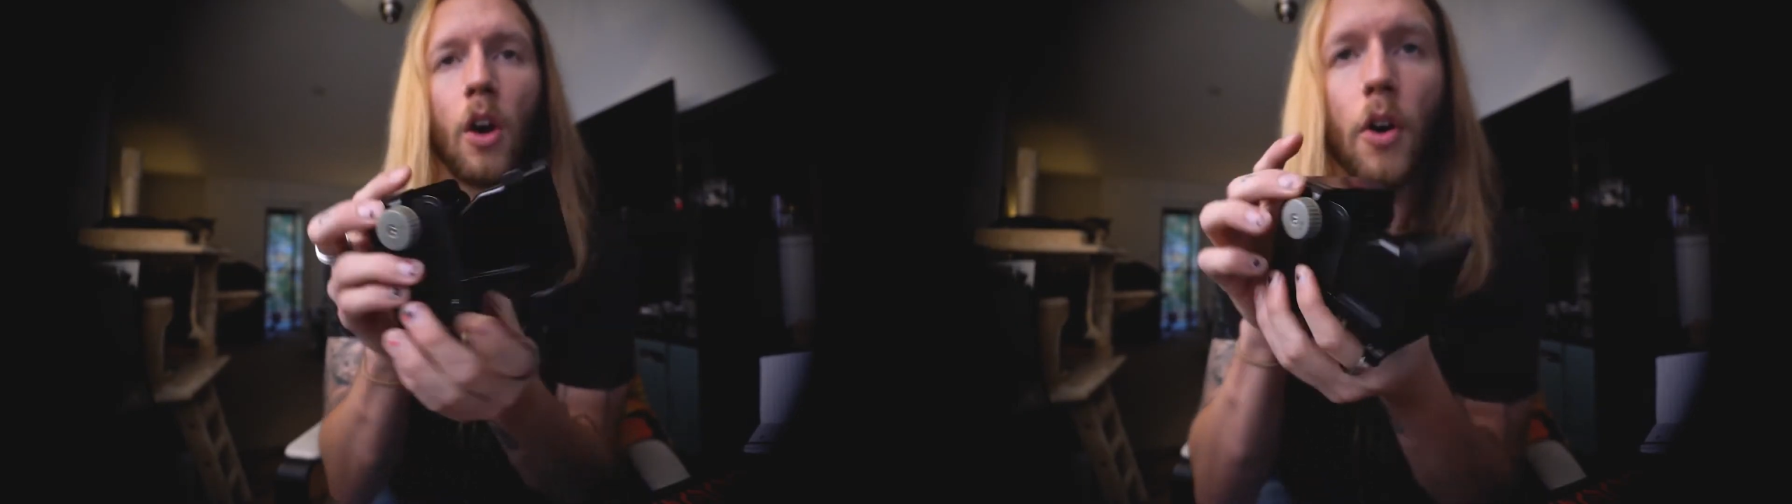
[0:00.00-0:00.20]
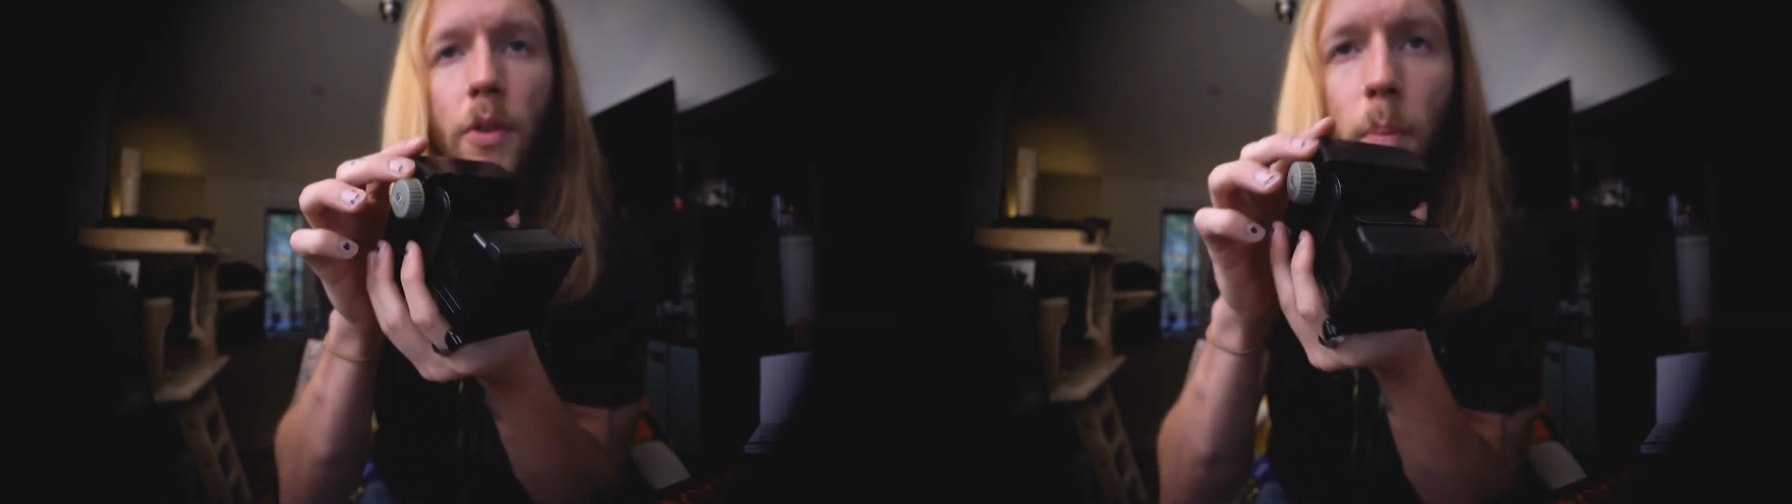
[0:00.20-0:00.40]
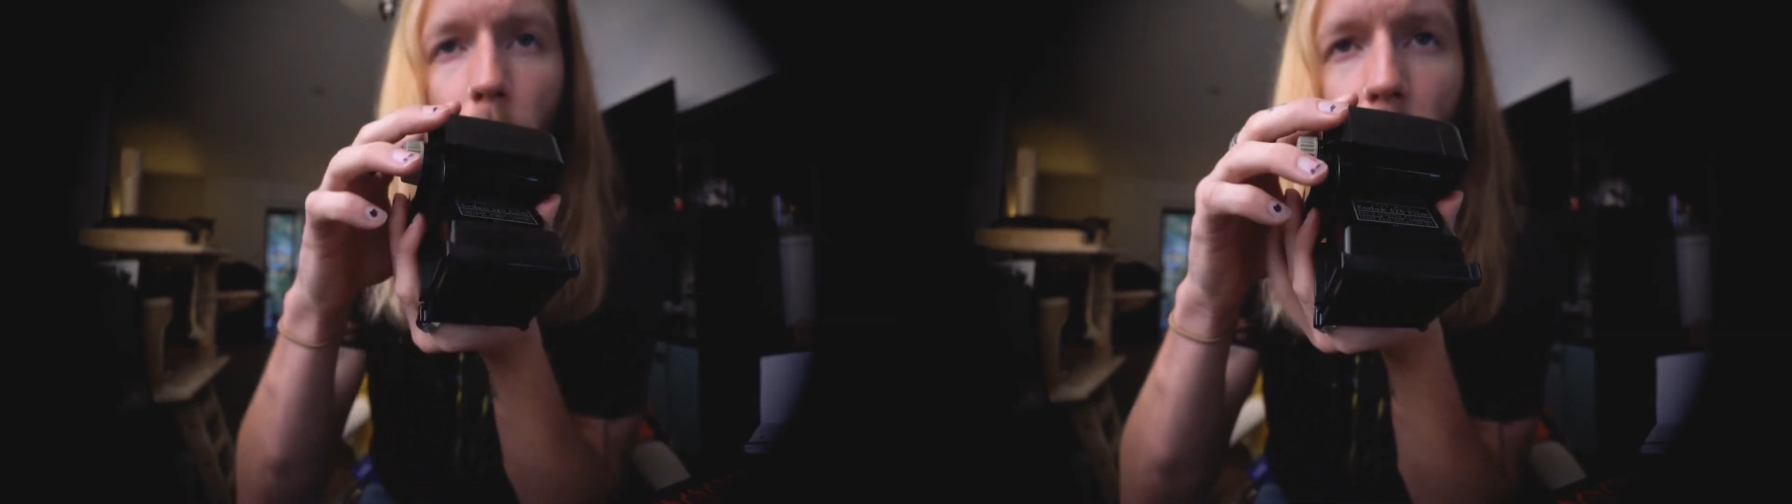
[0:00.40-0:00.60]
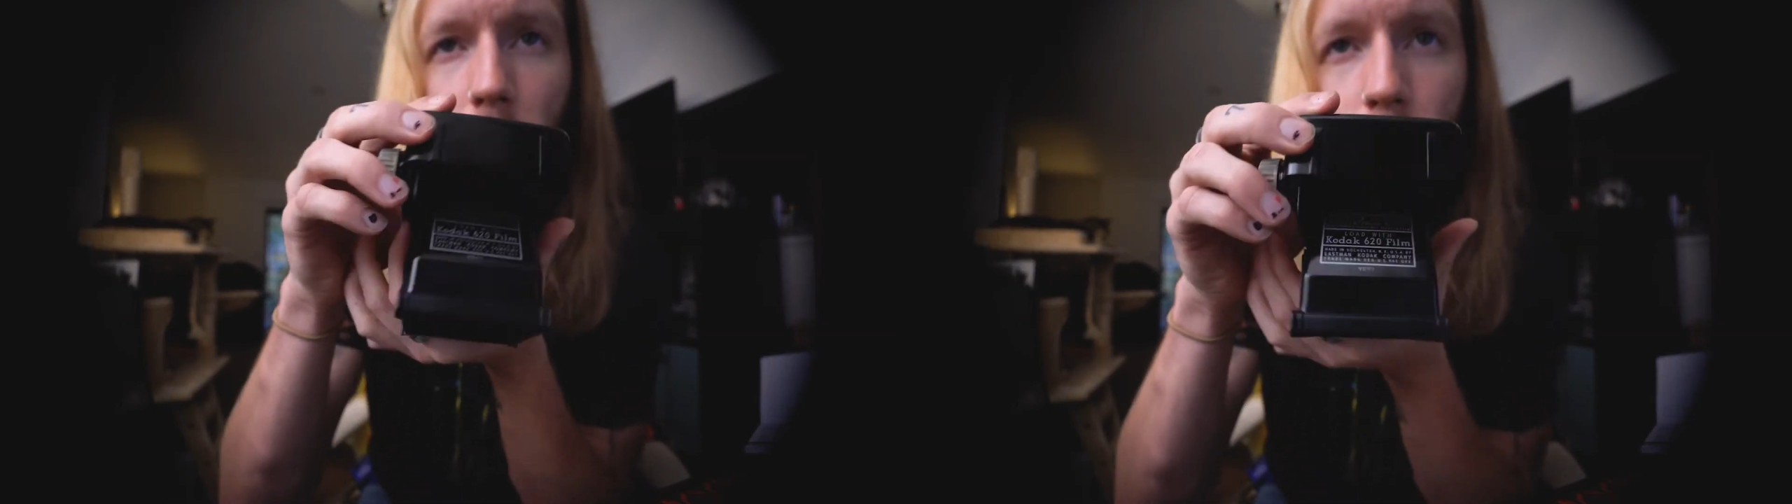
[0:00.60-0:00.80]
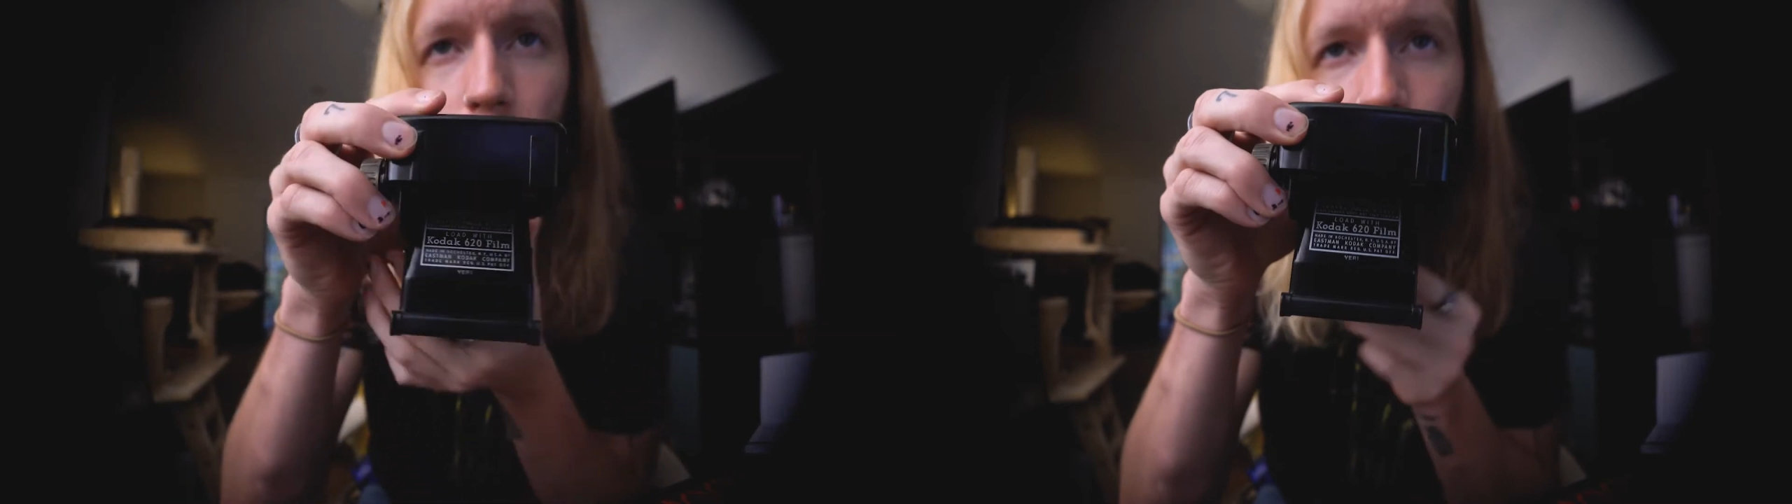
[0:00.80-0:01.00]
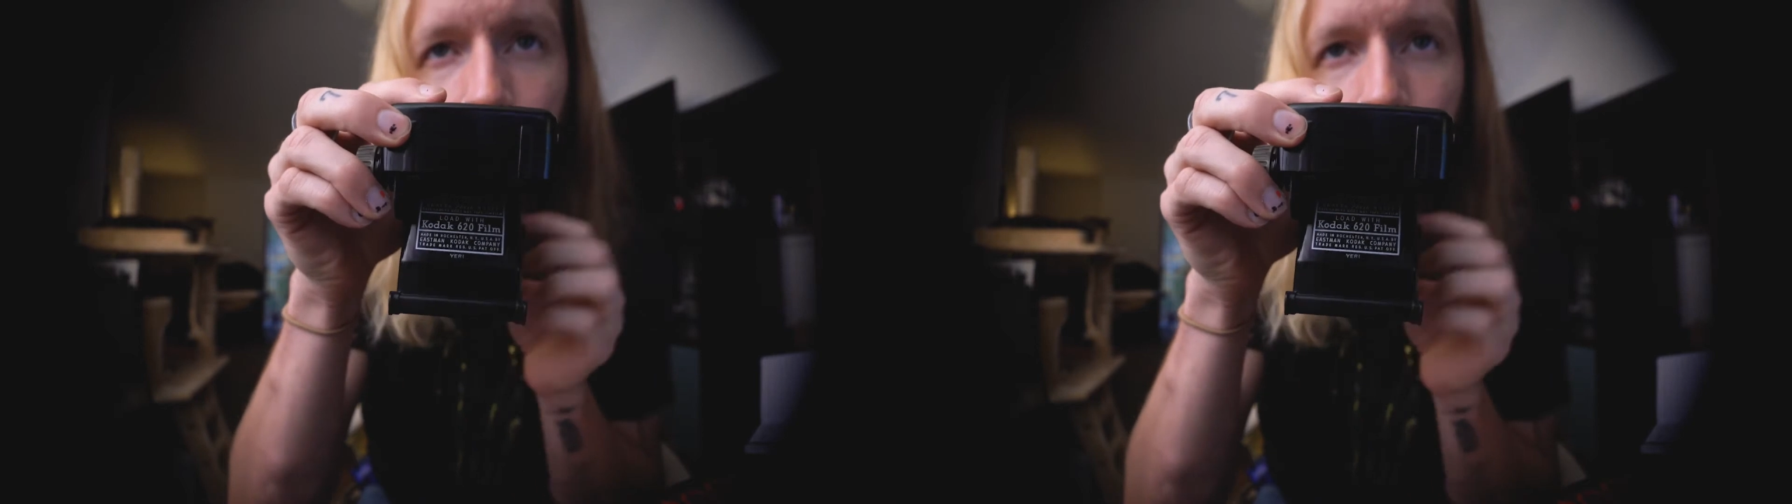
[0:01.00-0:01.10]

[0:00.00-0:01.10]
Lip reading: On the bottom,